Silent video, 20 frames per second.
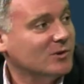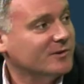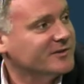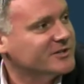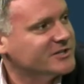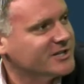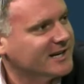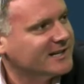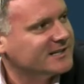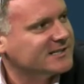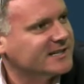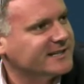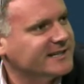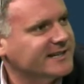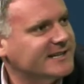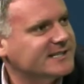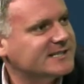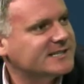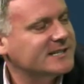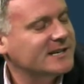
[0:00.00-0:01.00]
Interesting enough,
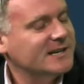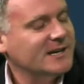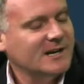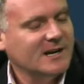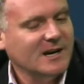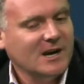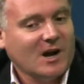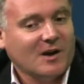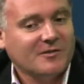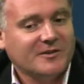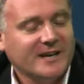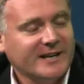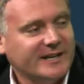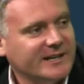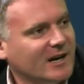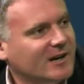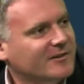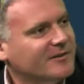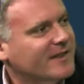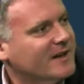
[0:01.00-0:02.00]
New Zealand First
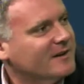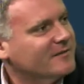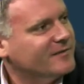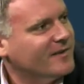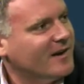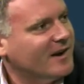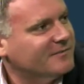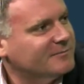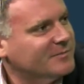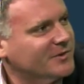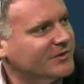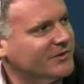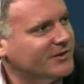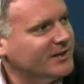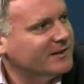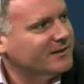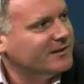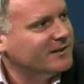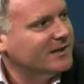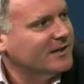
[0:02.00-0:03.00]
now has more of a
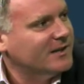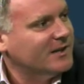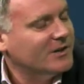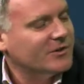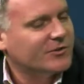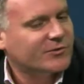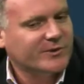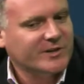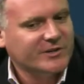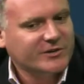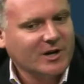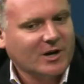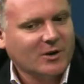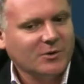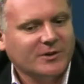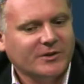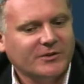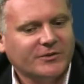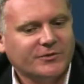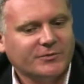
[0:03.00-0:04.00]
chance, I guess,
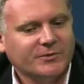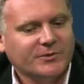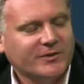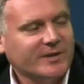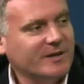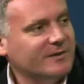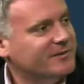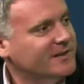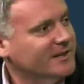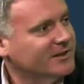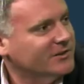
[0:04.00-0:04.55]
of getting over that